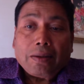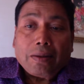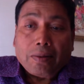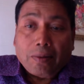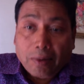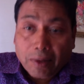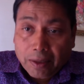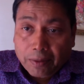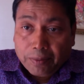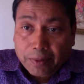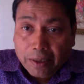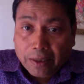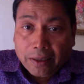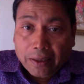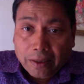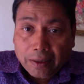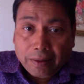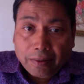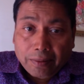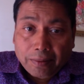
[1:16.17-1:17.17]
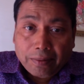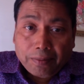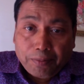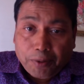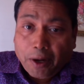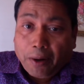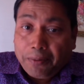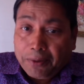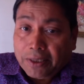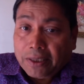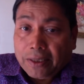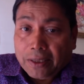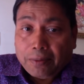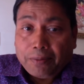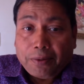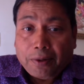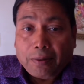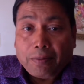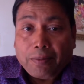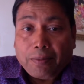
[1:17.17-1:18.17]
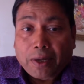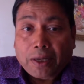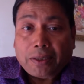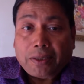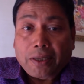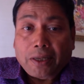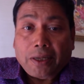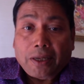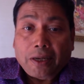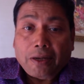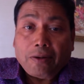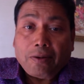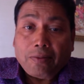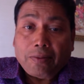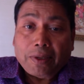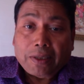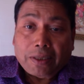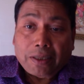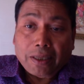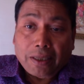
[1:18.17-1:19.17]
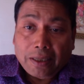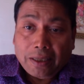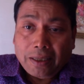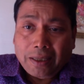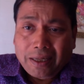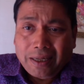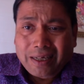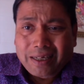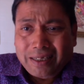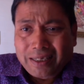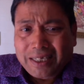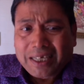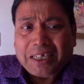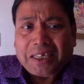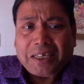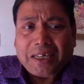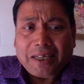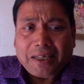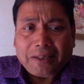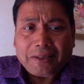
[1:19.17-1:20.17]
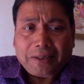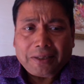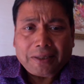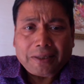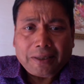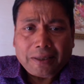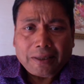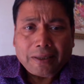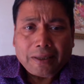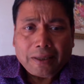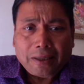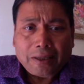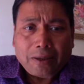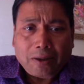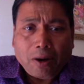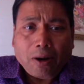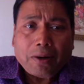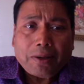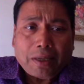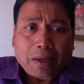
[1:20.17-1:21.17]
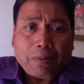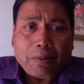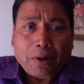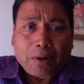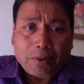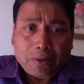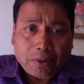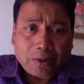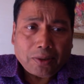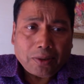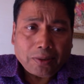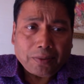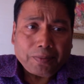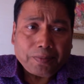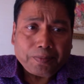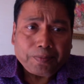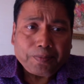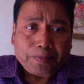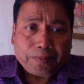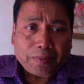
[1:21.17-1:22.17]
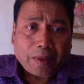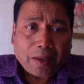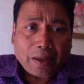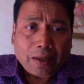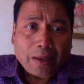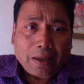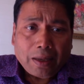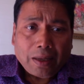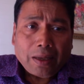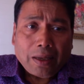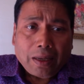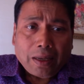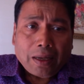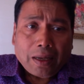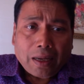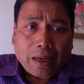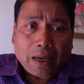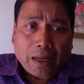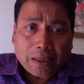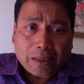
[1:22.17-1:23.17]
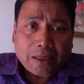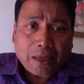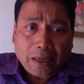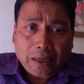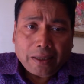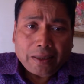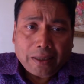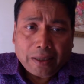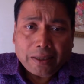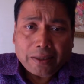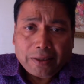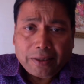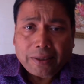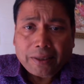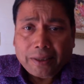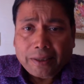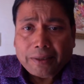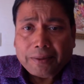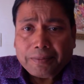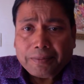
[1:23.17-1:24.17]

one of the professor from Virginia University in 60s, talked about cultural literacy.